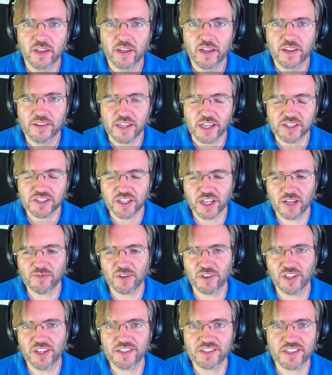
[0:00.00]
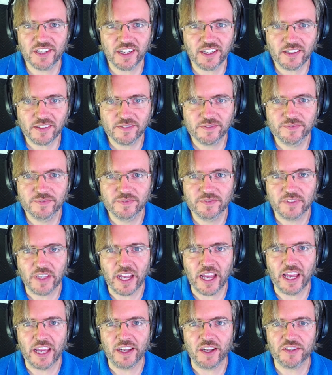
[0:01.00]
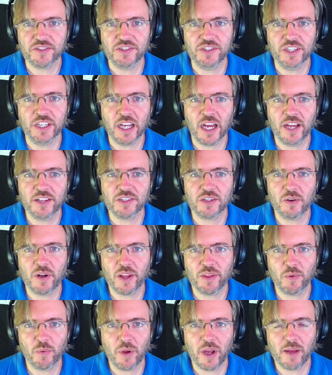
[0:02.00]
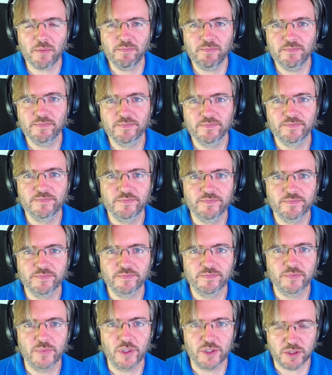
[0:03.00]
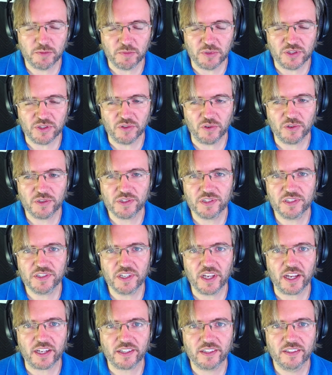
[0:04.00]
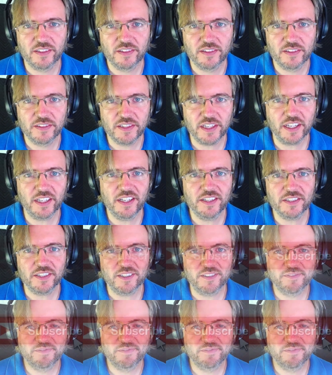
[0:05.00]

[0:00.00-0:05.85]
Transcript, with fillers: Thanks again for listening, and I'll see you guys around the web. This has been George the Tech. Take it easy.